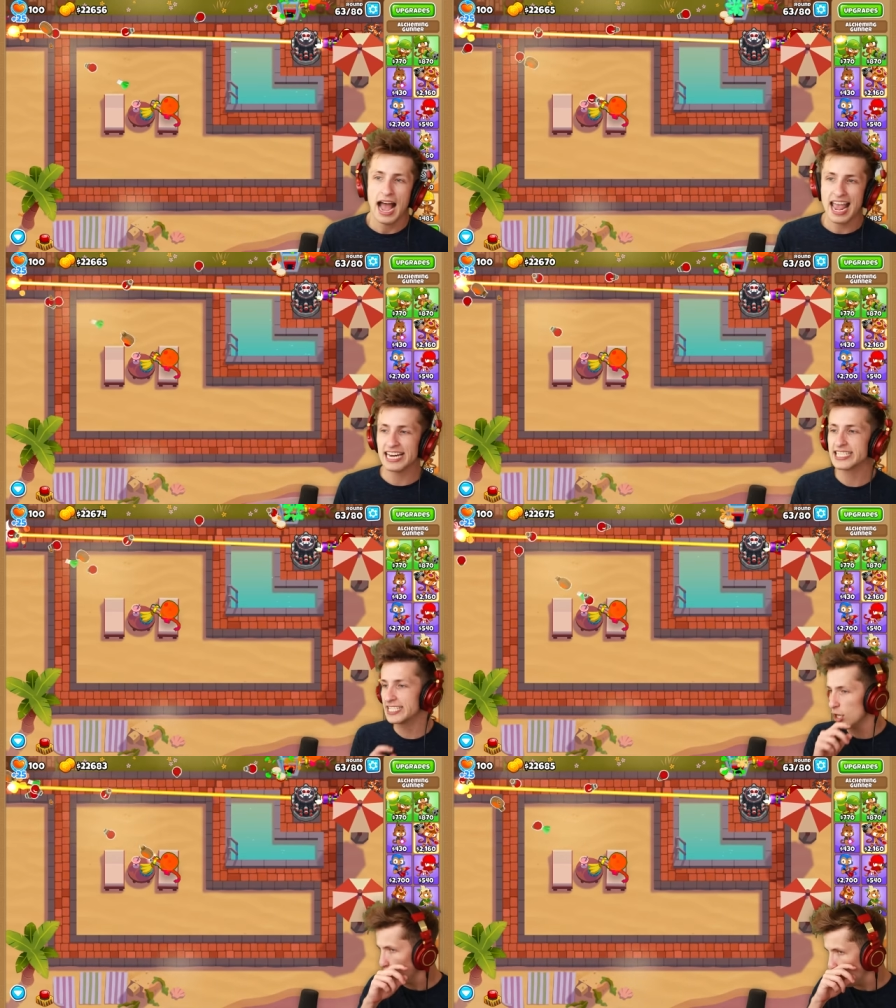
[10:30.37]
It's
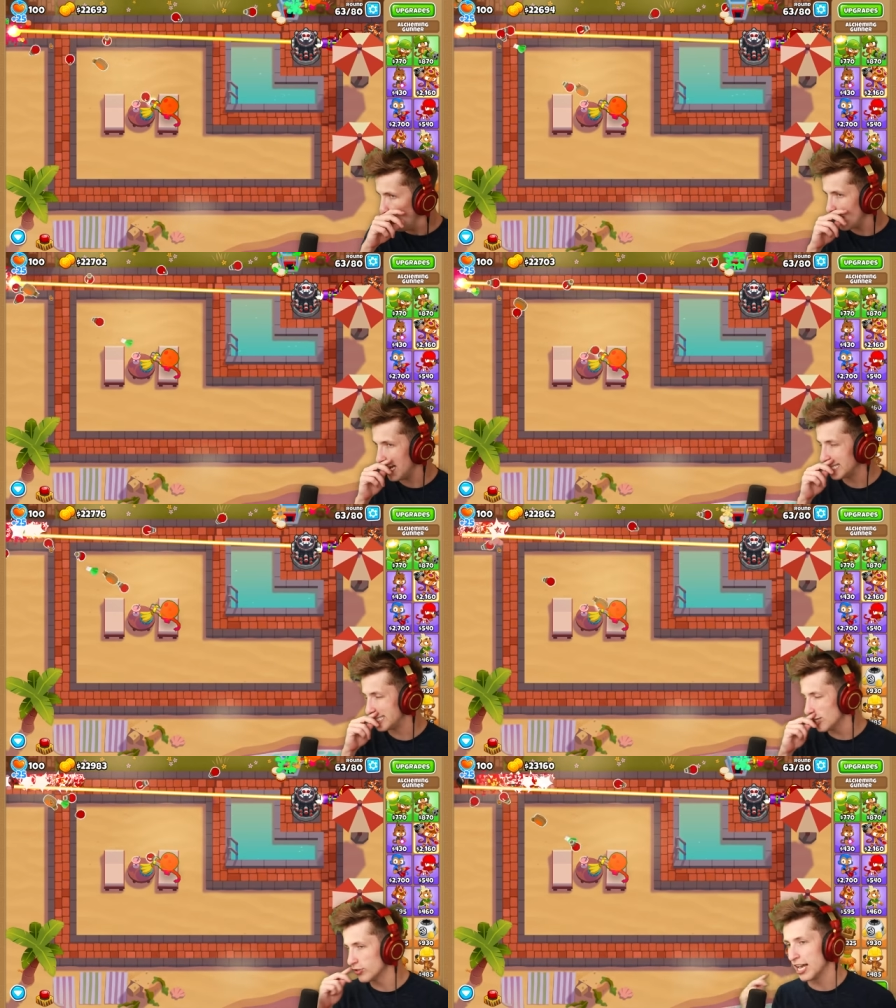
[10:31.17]
still would, it's
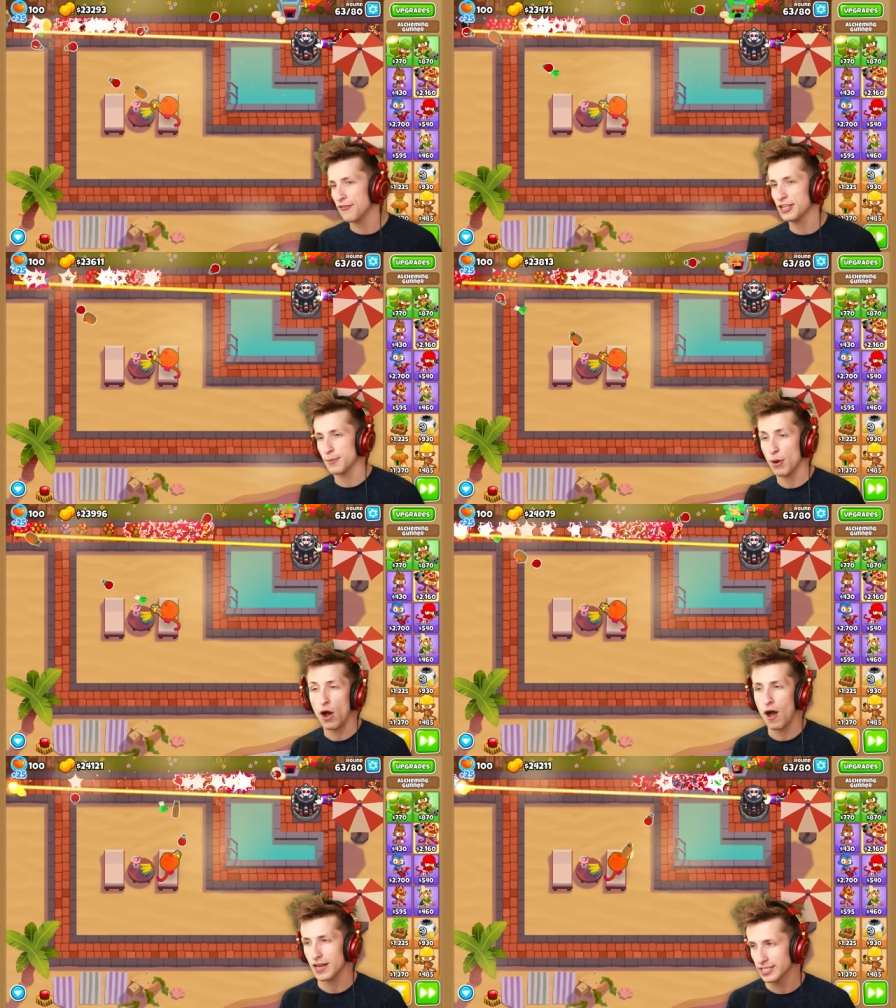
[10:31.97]
still definitely
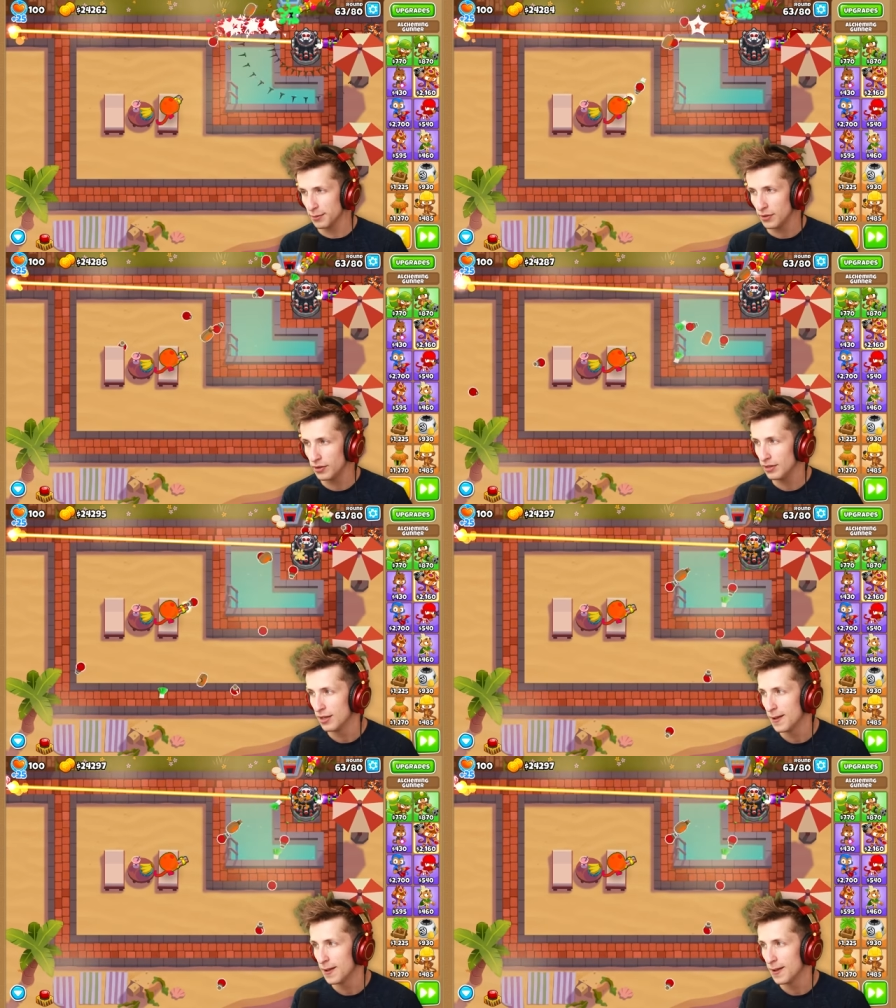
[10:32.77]
possible,